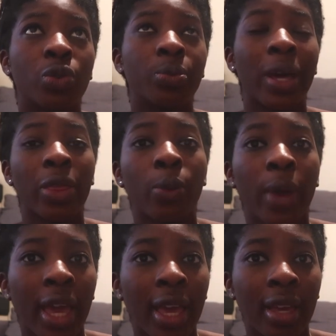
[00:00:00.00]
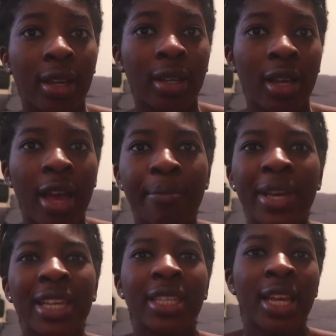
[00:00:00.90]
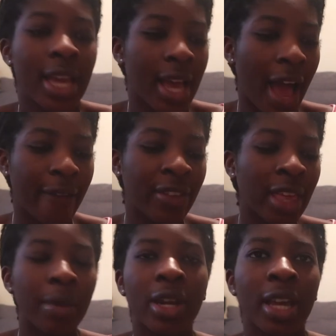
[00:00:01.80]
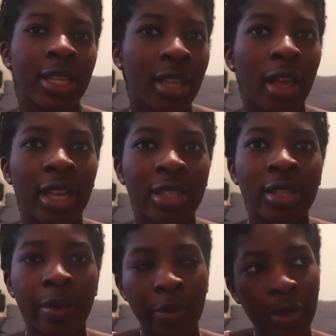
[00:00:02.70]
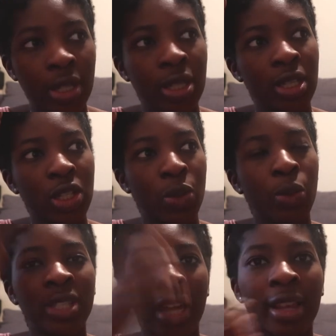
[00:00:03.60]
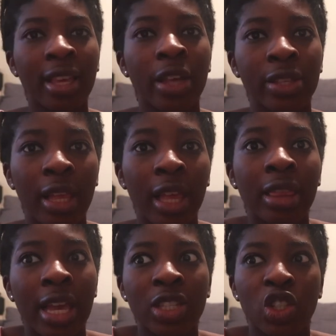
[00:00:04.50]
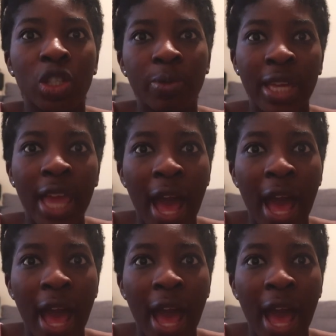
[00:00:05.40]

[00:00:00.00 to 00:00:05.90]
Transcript: by the way, because I feel like Monica is not, is the type of person, she won't say anything un unless she's being